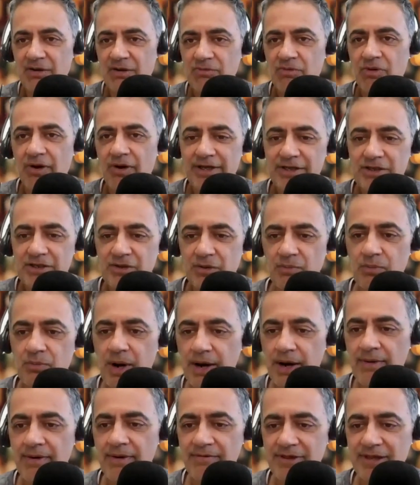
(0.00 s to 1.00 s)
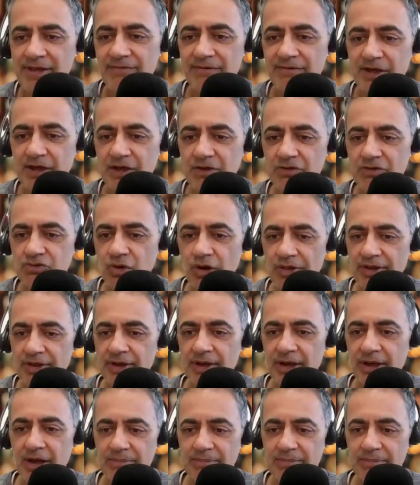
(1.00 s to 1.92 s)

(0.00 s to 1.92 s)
rights on wherever they've used, rather than,